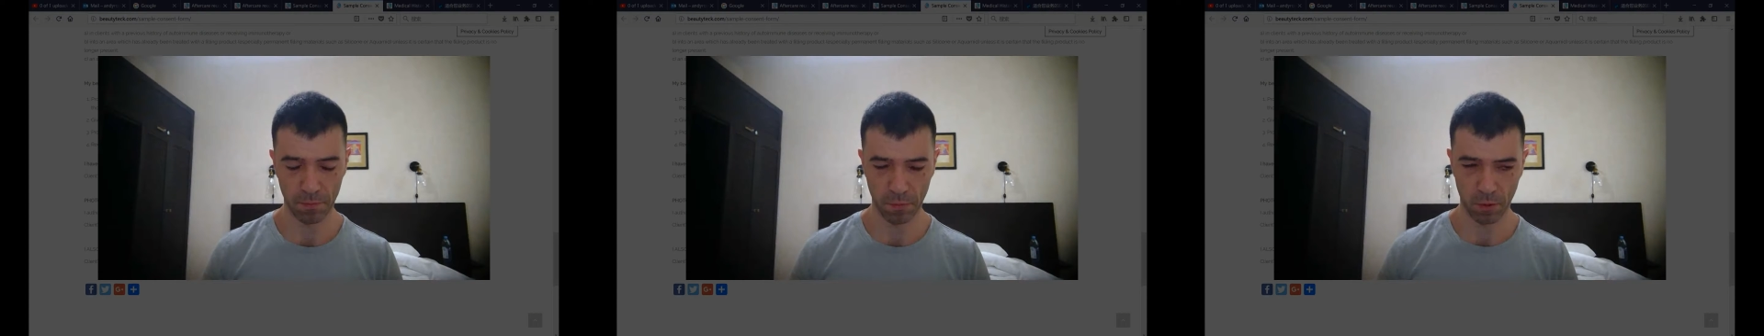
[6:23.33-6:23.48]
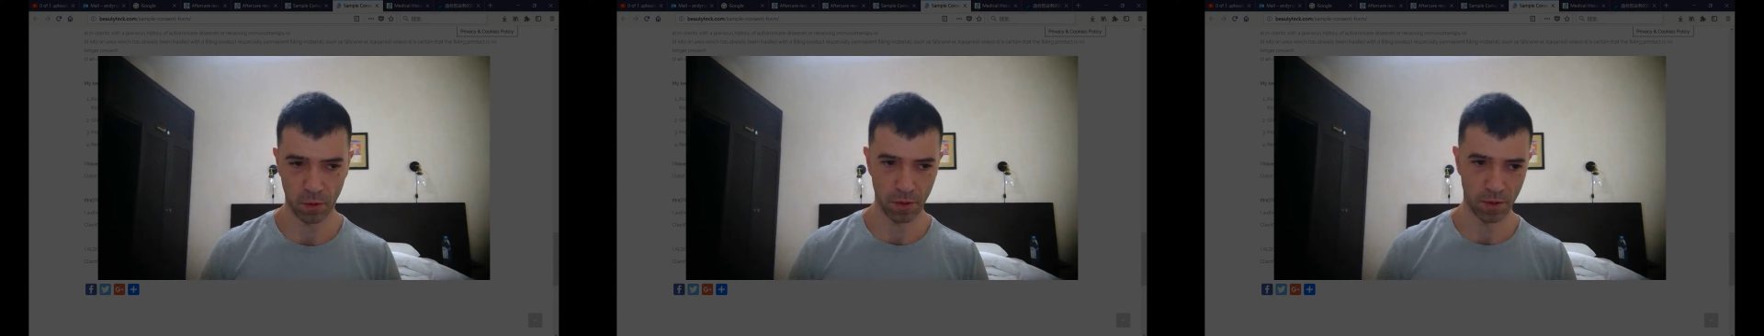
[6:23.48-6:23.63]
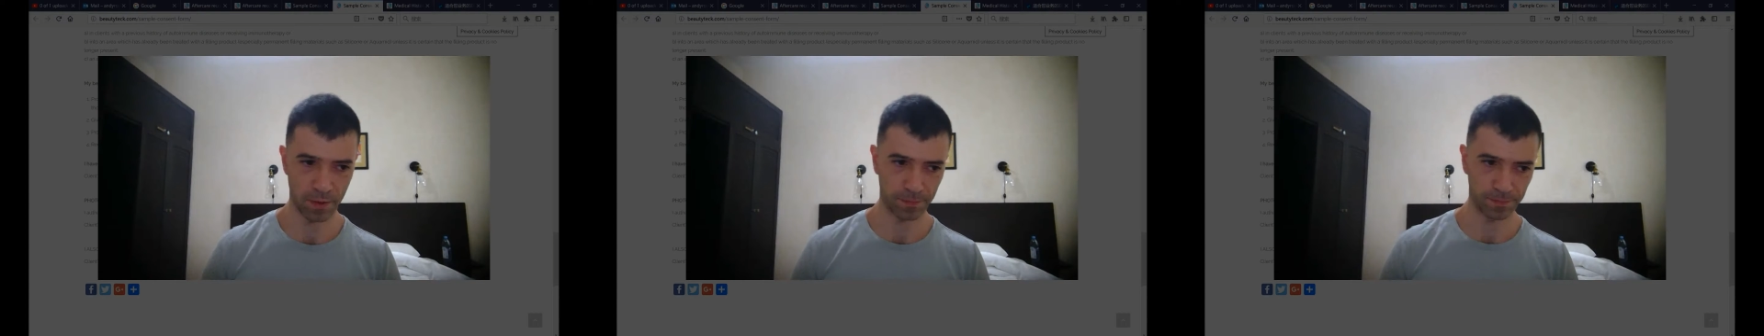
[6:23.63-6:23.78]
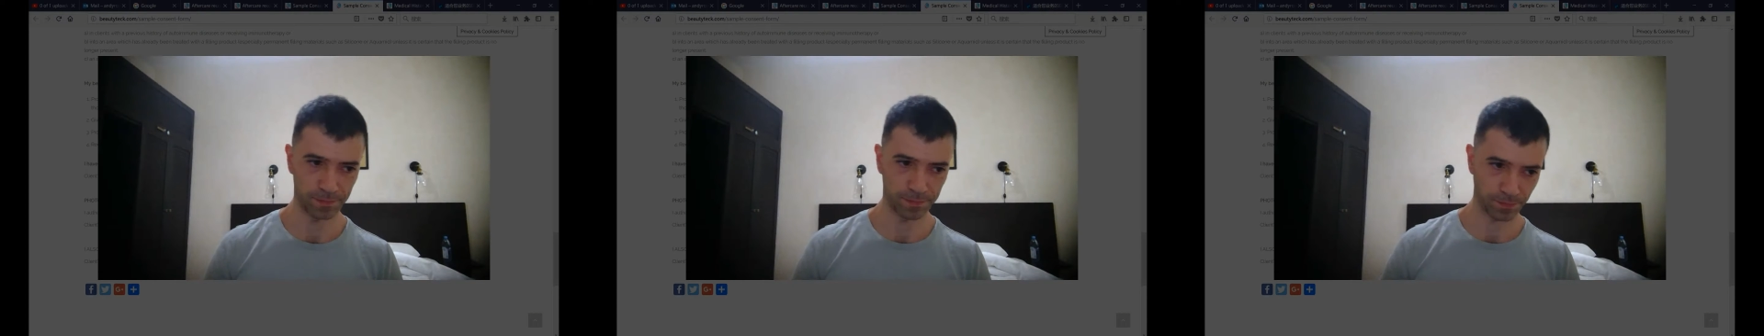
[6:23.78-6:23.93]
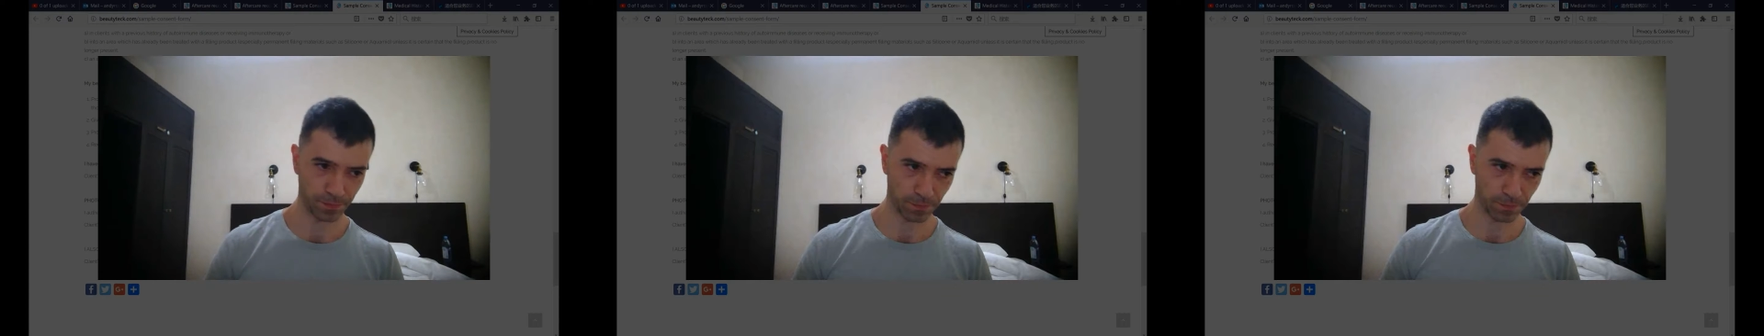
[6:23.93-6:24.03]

important.